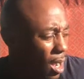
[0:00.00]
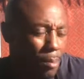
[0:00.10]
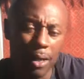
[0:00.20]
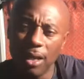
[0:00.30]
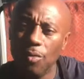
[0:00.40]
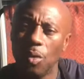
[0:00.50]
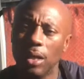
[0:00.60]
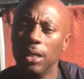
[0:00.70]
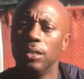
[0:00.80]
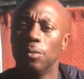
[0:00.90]
I'm gonna give one
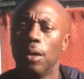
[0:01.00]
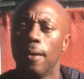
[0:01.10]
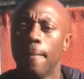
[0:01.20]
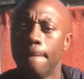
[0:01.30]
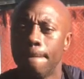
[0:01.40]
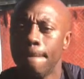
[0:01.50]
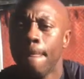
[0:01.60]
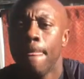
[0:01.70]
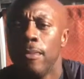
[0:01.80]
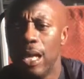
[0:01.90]
of these away.
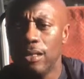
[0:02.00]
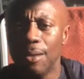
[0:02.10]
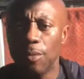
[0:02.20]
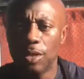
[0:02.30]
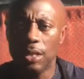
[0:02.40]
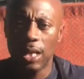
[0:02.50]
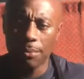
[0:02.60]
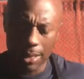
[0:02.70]
Y'all tell me what you think